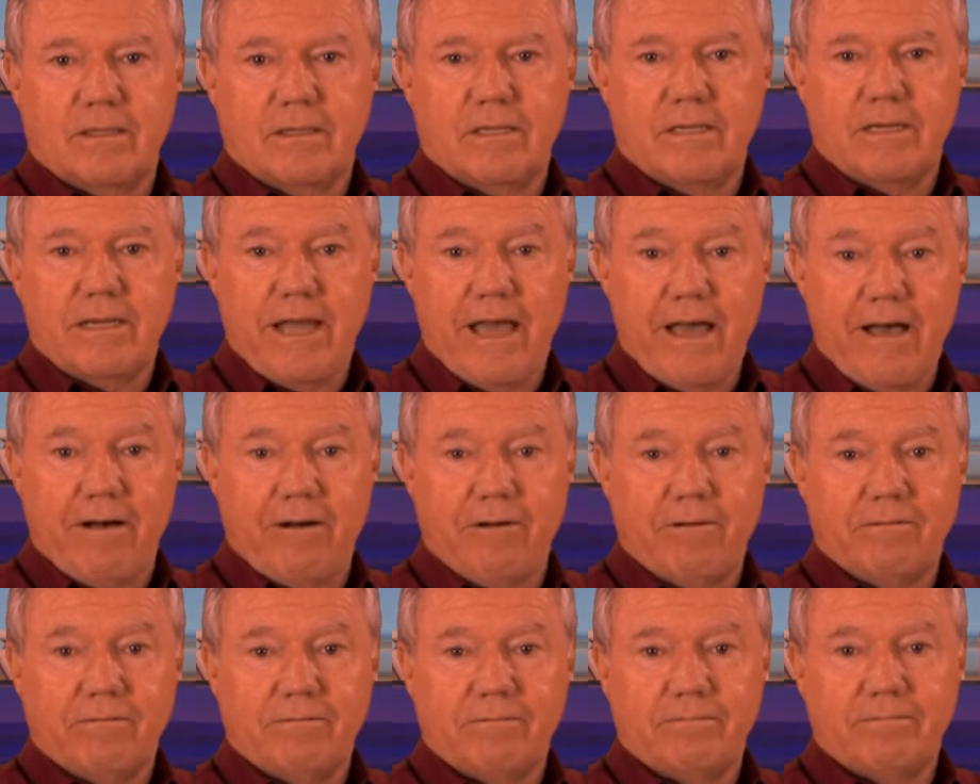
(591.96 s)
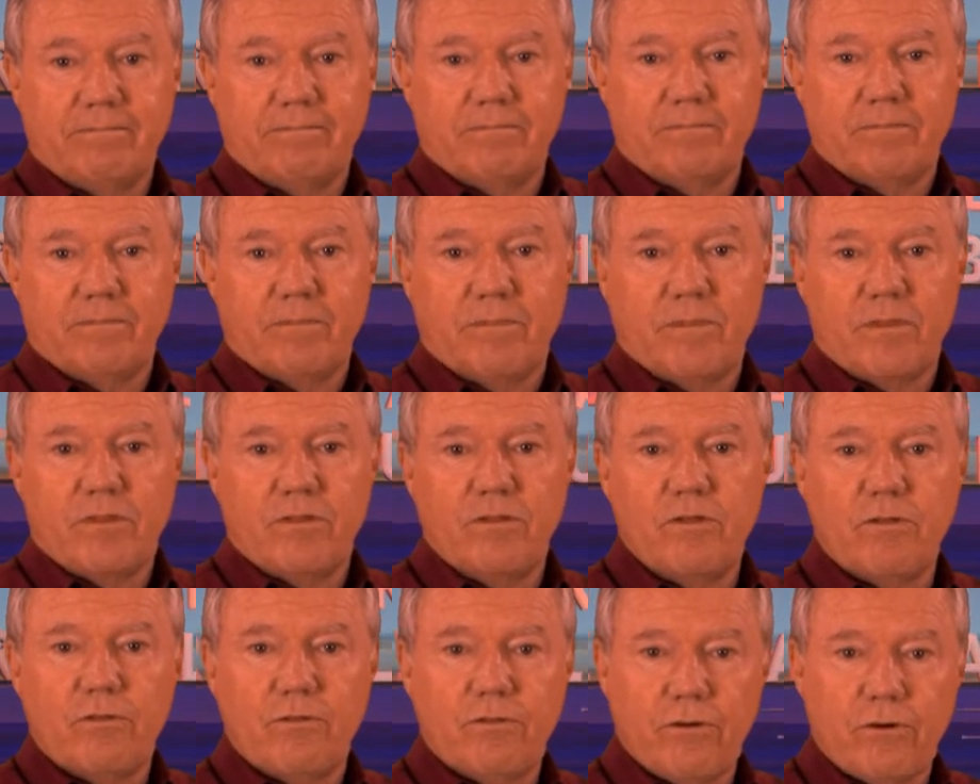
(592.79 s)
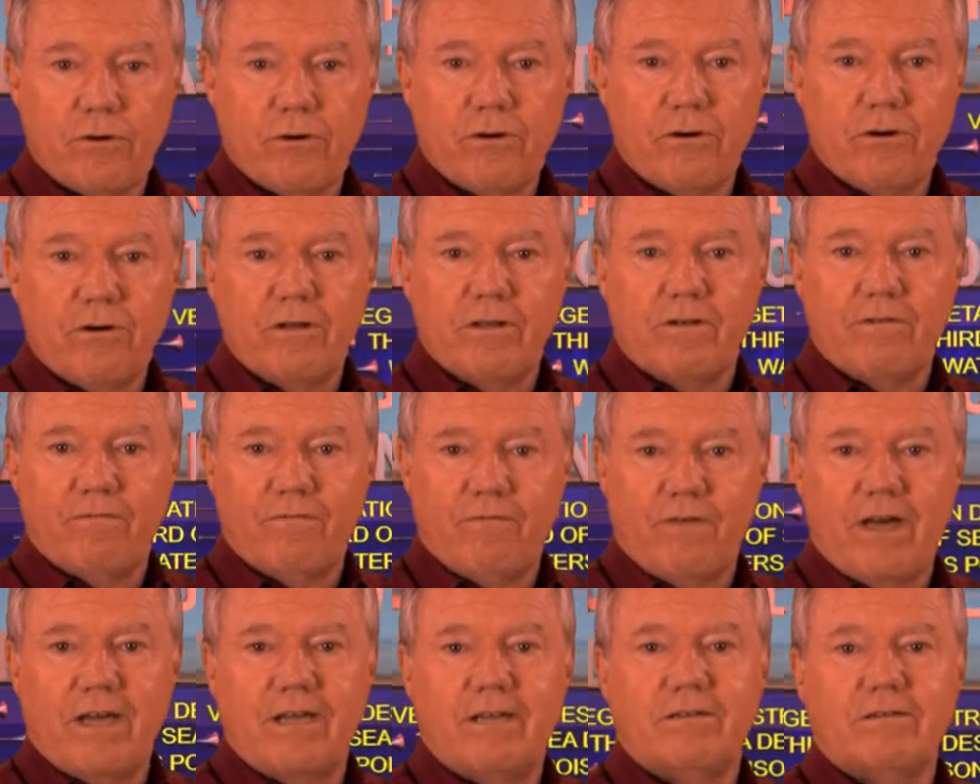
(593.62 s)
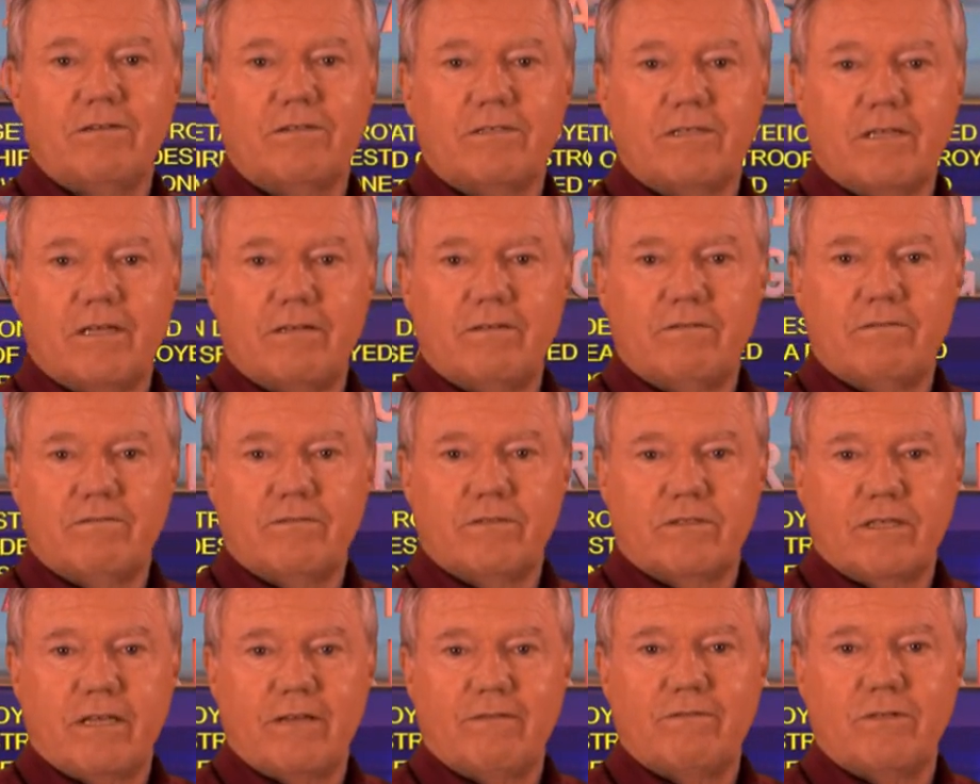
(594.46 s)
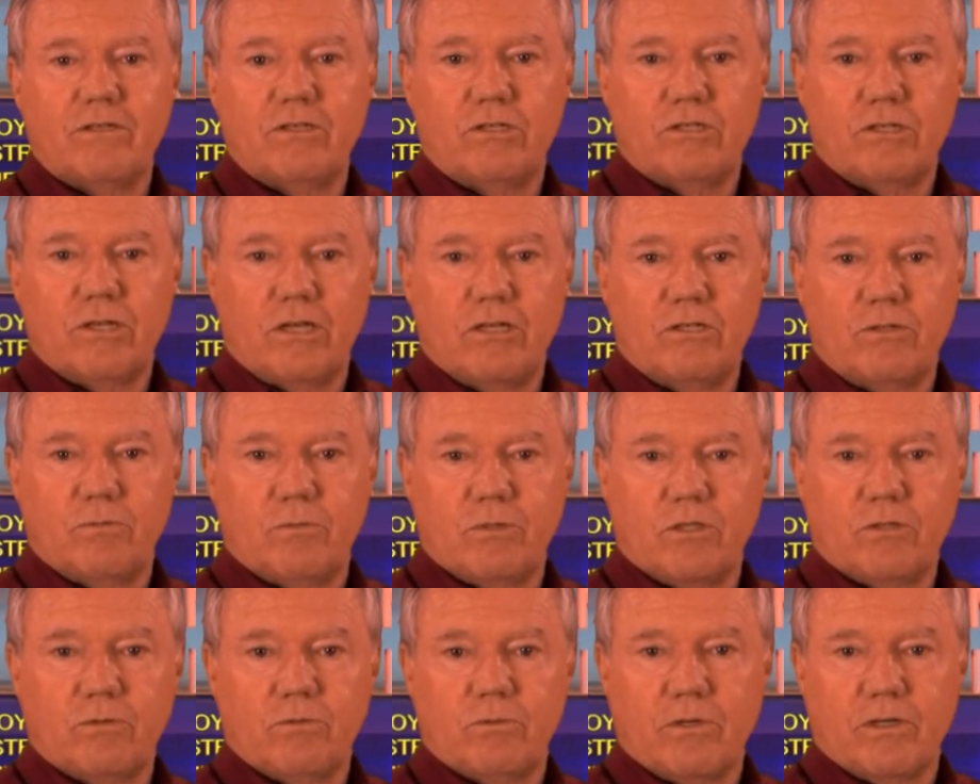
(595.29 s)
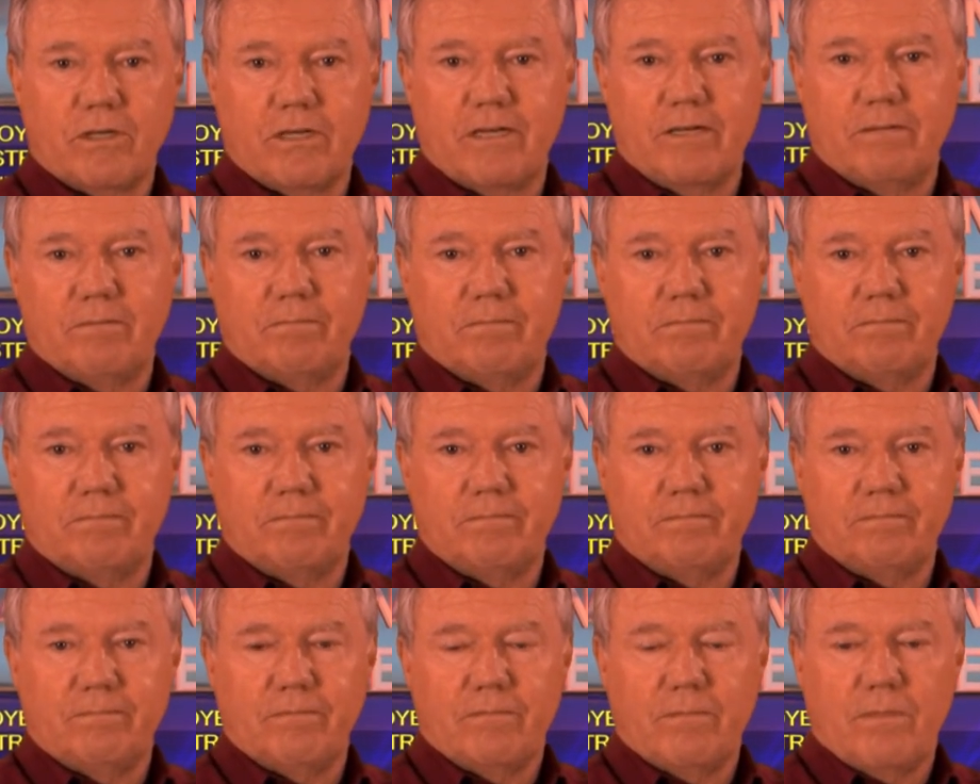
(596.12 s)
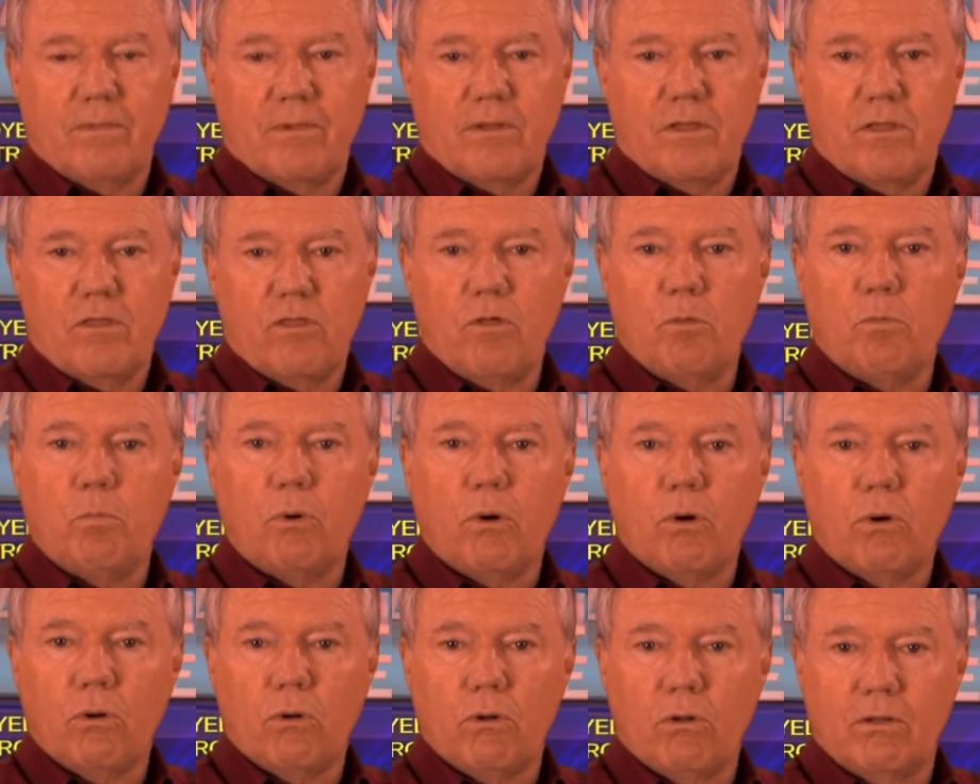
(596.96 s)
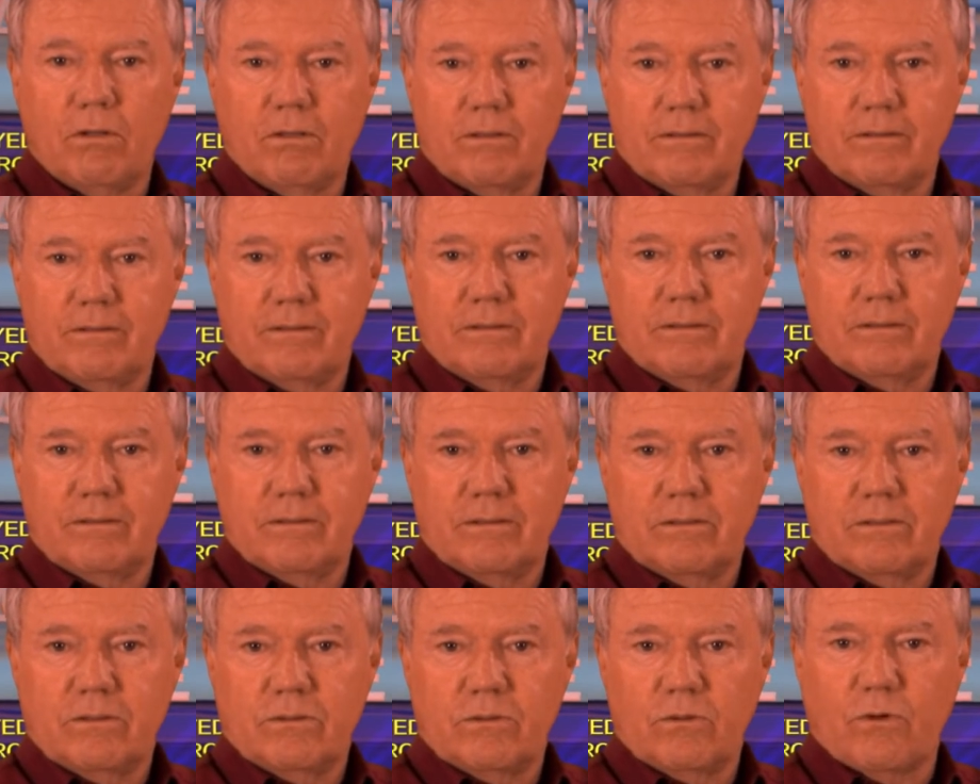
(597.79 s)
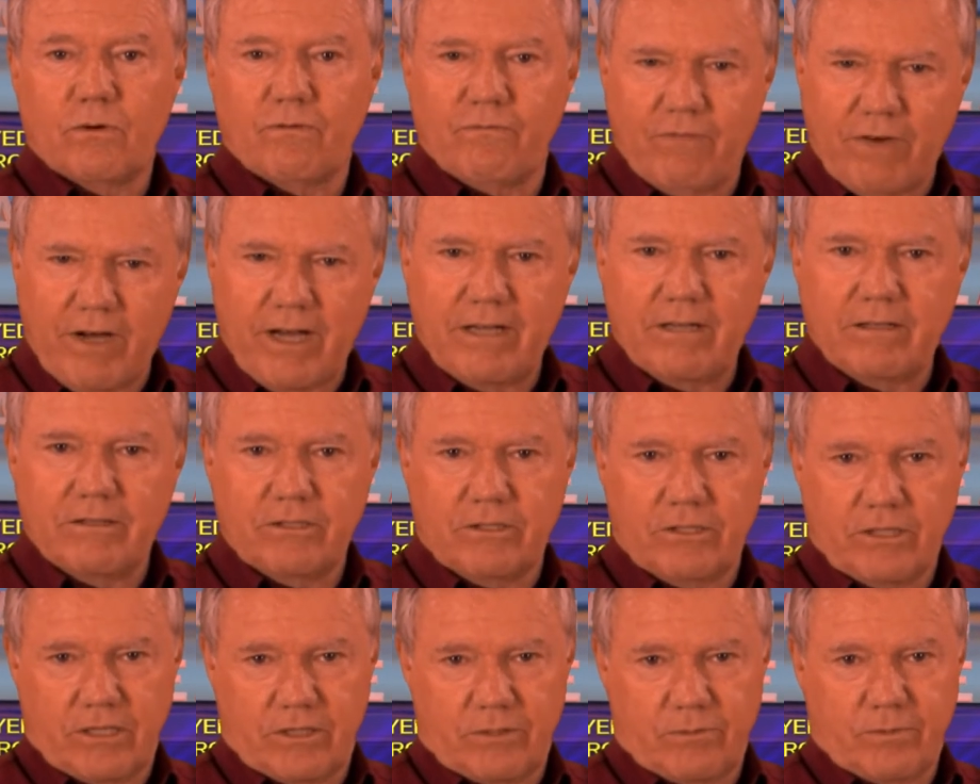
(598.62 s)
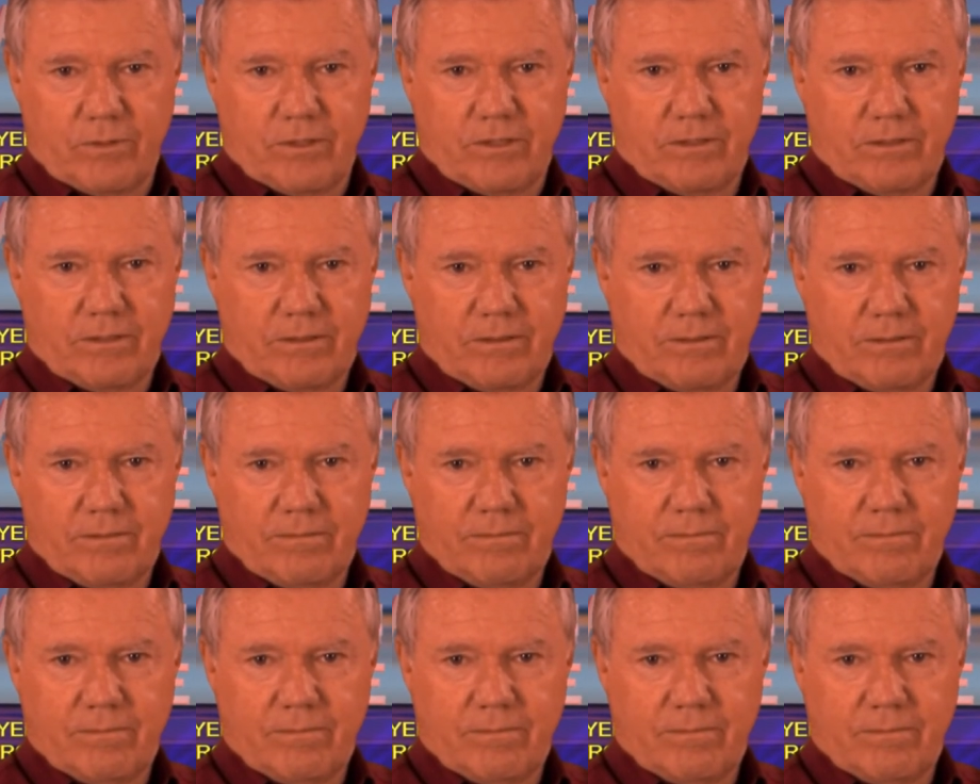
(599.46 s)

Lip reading: Now, the third and final set of 7 judgments will come, the bowl or vial judgments.